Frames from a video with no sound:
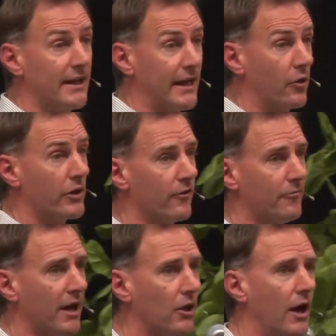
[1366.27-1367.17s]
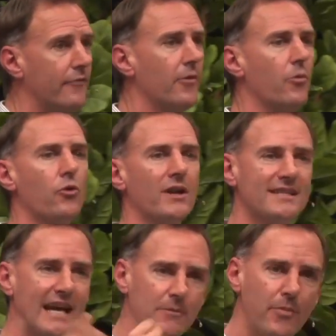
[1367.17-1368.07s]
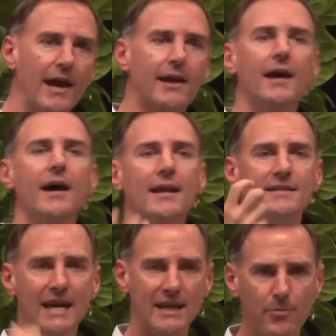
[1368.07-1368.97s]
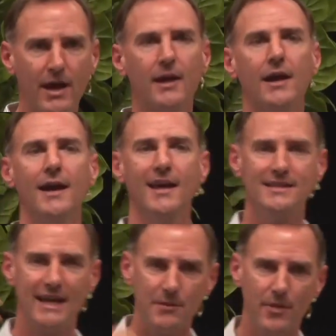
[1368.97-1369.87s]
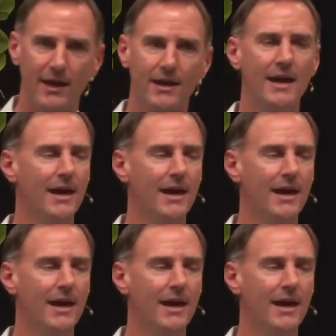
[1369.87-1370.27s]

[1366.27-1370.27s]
area of my life. And we want to take back and take back and take back.